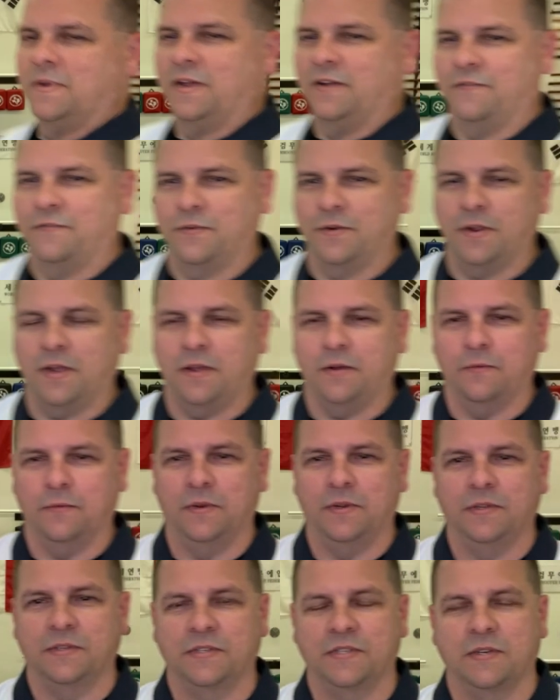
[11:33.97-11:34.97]
Forgot
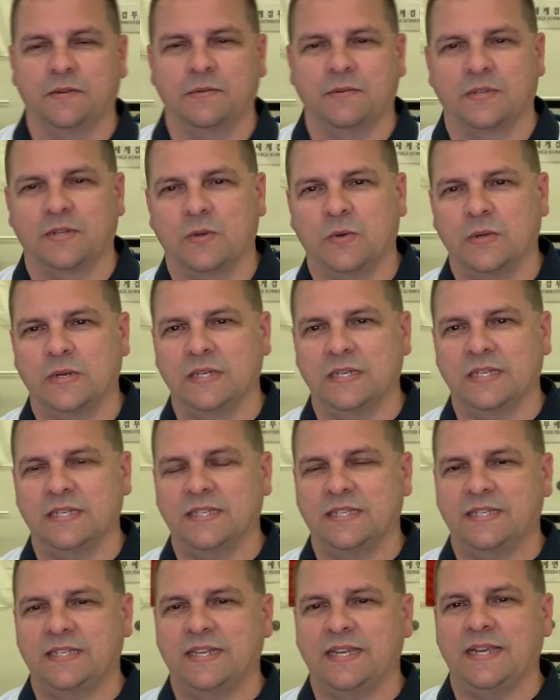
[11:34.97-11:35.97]
what else I was going to
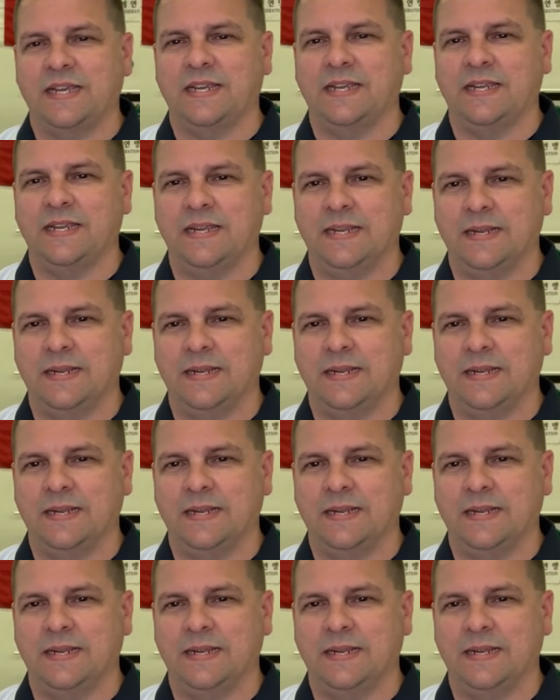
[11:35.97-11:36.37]
say